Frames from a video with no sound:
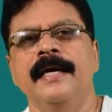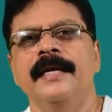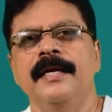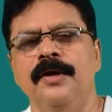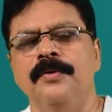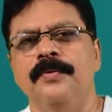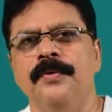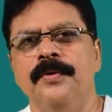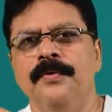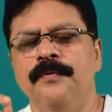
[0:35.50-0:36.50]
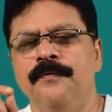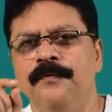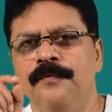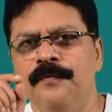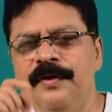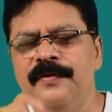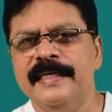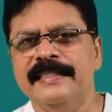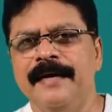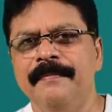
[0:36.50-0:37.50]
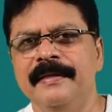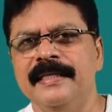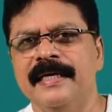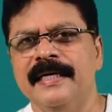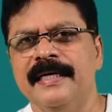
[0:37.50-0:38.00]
Now, when you examine the